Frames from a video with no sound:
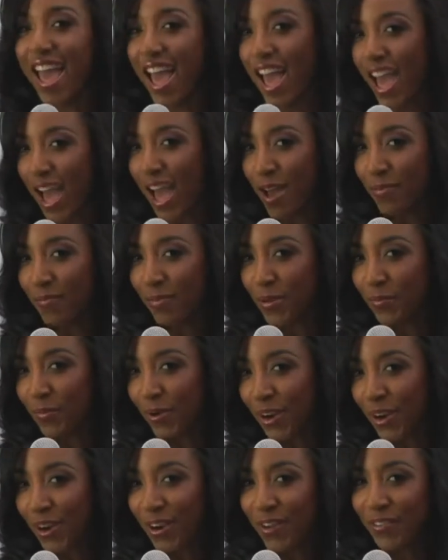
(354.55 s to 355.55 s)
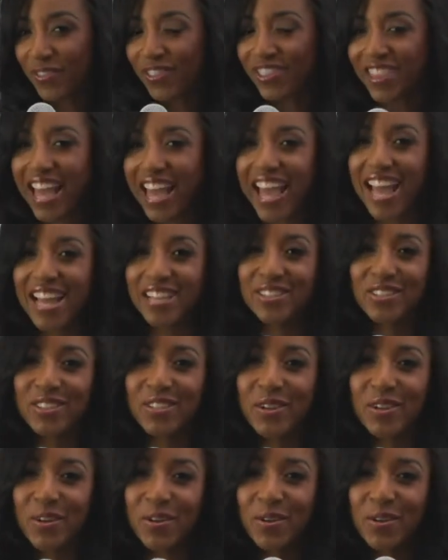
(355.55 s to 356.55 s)
Happy birthday
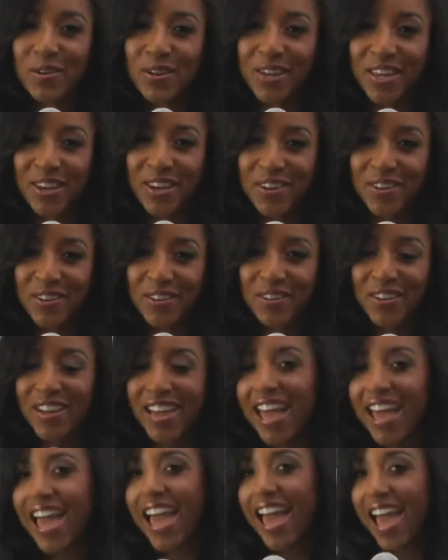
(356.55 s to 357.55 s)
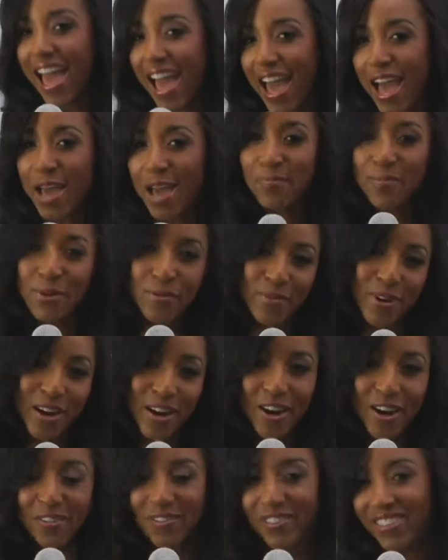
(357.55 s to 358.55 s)
to you. Happy
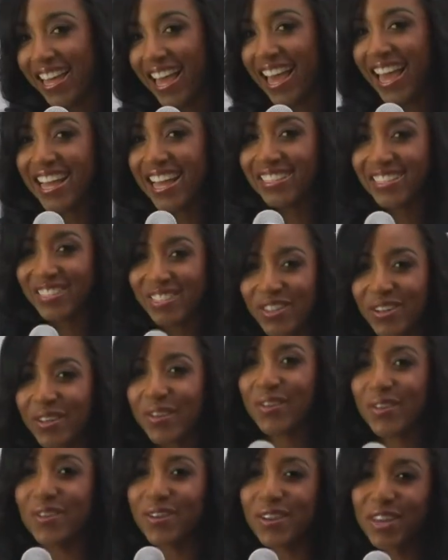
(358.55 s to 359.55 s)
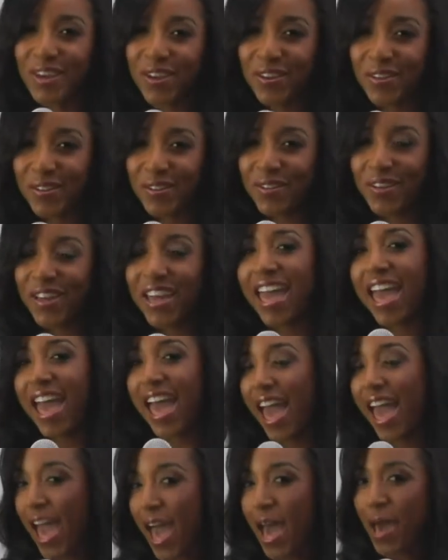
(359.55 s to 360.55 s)
birthday to you.
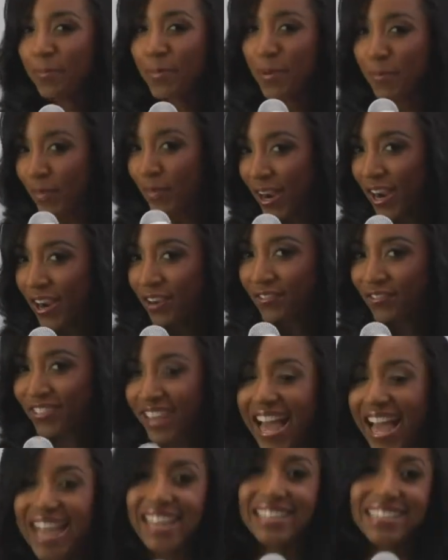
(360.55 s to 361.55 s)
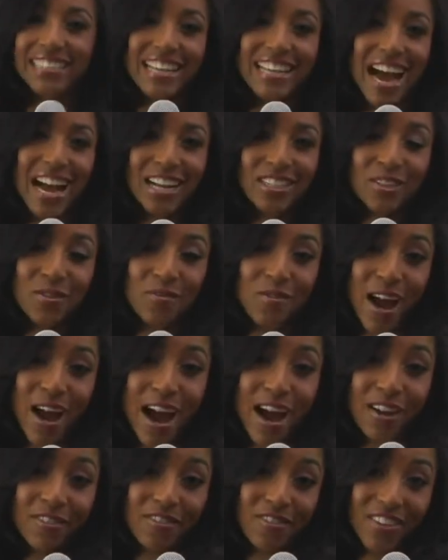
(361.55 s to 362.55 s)
Happy birthday, Dr.
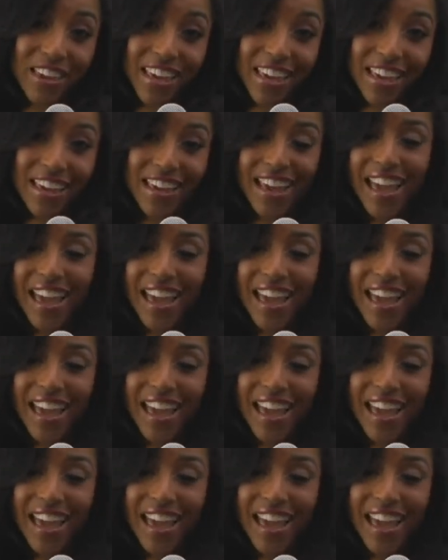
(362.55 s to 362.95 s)
Rafi.